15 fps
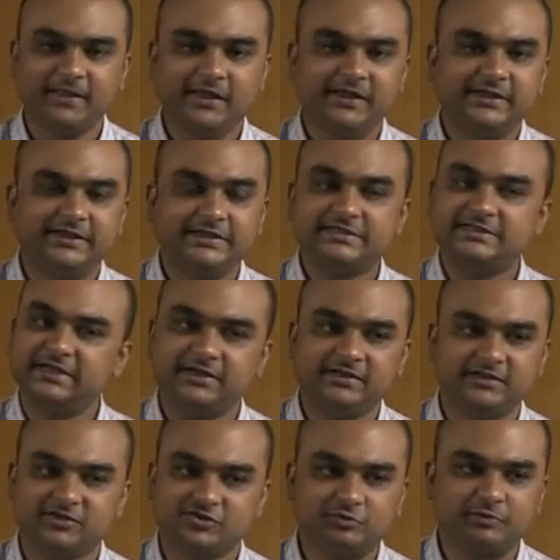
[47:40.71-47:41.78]
he said in
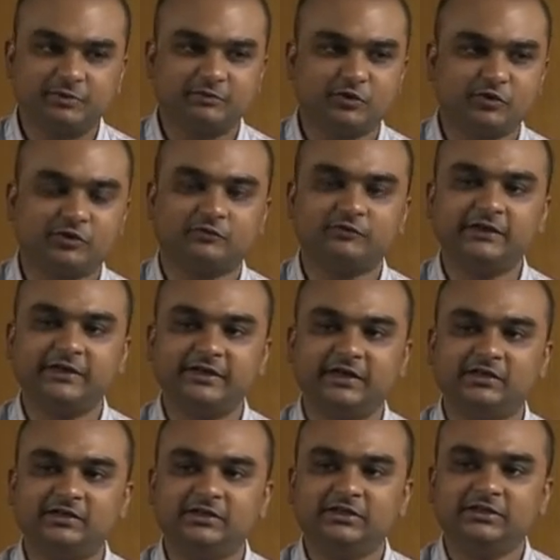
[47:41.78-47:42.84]
the Supreme Court of India
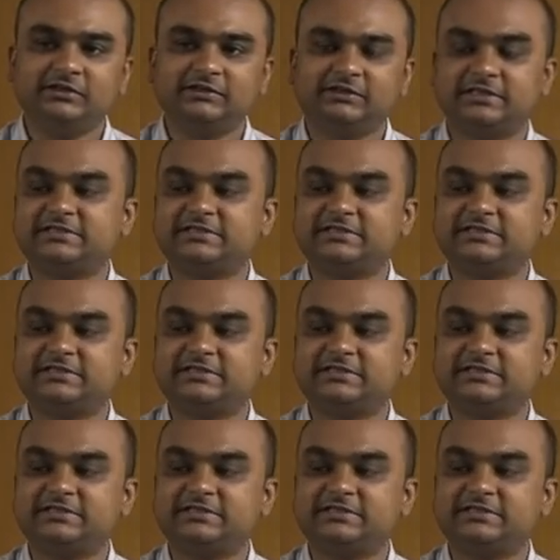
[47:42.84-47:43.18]
that